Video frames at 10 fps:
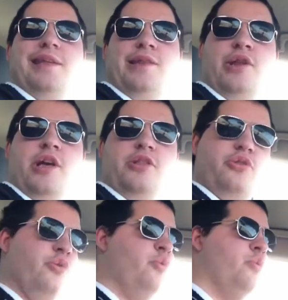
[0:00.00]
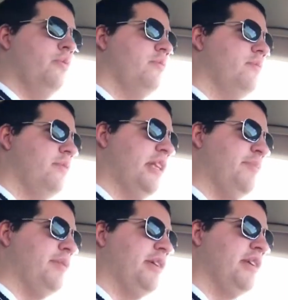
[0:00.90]
not do any
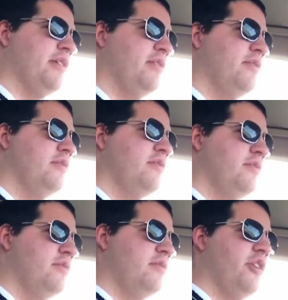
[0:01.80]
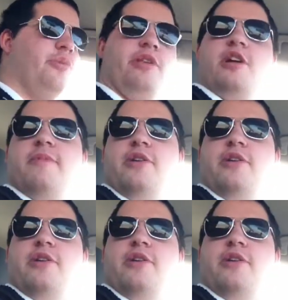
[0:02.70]
planning. Did we talk about